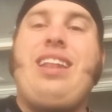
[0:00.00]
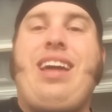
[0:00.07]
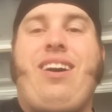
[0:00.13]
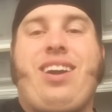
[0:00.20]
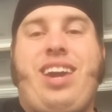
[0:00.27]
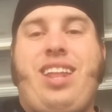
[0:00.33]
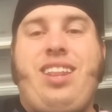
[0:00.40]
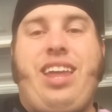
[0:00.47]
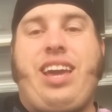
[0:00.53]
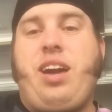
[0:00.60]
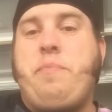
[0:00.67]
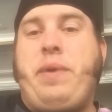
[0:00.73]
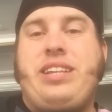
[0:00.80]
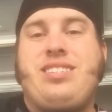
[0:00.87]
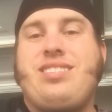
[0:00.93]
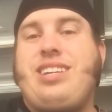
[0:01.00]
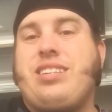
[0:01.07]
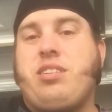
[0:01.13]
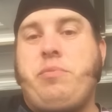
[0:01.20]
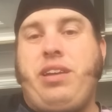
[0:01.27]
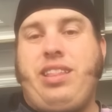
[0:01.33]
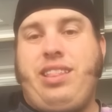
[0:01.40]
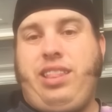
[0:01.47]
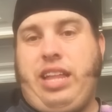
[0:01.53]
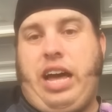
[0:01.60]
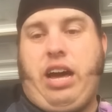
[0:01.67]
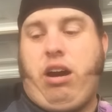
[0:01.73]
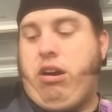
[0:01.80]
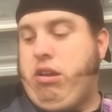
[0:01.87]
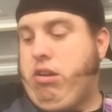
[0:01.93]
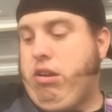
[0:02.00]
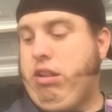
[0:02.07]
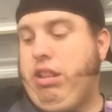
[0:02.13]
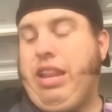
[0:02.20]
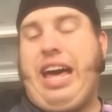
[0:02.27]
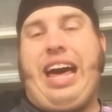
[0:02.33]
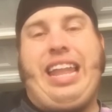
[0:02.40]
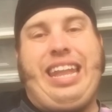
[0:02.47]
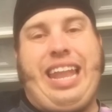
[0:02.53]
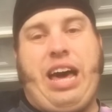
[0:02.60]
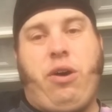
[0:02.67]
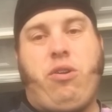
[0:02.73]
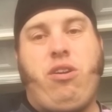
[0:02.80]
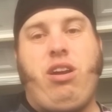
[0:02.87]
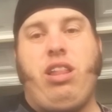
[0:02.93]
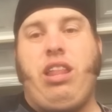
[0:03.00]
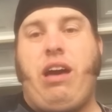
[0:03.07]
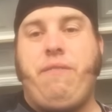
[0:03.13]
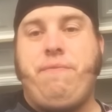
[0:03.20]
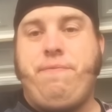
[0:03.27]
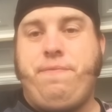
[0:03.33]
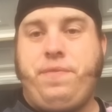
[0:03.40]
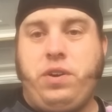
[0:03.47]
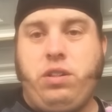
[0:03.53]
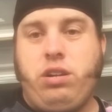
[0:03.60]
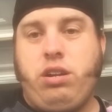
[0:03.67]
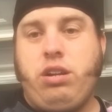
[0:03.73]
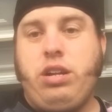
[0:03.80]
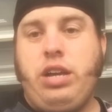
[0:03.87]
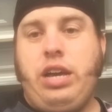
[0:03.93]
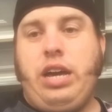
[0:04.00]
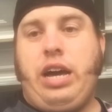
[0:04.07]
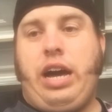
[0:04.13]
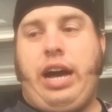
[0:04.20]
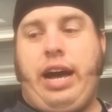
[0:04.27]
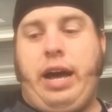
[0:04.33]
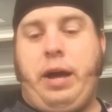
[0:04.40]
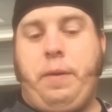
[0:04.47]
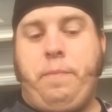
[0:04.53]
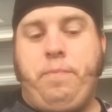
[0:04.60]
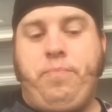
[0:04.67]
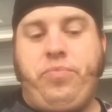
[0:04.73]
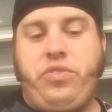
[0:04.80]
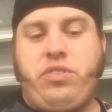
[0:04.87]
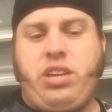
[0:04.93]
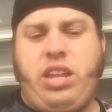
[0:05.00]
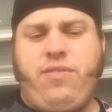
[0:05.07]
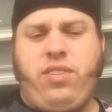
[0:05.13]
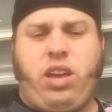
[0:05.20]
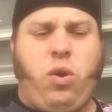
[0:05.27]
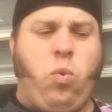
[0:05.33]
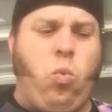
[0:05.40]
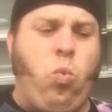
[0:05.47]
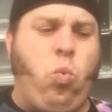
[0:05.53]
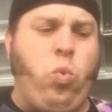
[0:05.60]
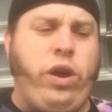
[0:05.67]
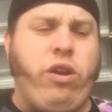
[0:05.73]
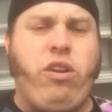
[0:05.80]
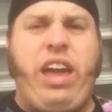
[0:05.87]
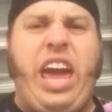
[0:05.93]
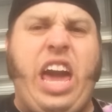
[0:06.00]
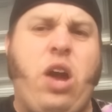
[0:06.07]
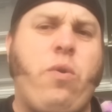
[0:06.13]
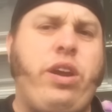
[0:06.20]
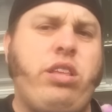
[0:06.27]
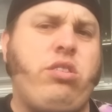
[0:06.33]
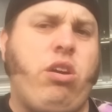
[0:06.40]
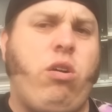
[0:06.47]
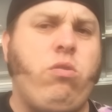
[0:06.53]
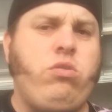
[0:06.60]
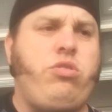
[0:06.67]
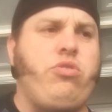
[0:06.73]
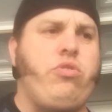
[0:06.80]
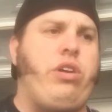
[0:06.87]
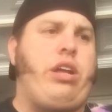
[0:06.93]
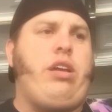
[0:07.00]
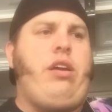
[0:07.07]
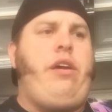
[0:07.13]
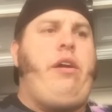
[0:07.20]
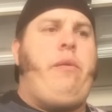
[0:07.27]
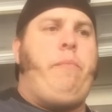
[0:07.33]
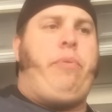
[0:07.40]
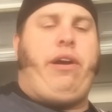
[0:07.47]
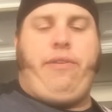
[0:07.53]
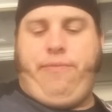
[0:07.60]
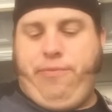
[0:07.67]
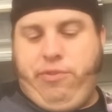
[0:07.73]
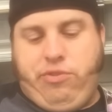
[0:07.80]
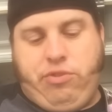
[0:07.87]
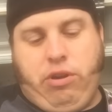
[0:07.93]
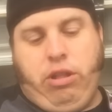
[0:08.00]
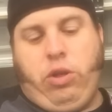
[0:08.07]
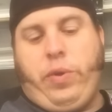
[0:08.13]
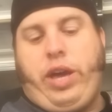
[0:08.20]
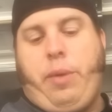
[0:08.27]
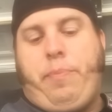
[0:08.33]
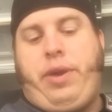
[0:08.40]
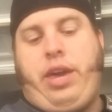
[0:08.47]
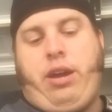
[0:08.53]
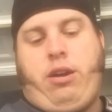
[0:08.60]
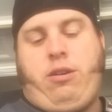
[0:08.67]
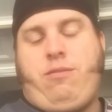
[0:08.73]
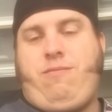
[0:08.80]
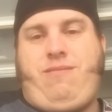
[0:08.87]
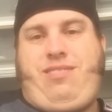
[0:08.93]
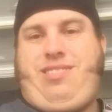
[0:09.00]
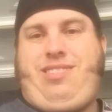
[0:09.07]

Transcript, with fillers: Now again, like I mentioned, that's gonna be a lot harder, a lot louder, a lot fuller. Um, it's kind of like a weird hairy tone to it, but for soloing up here,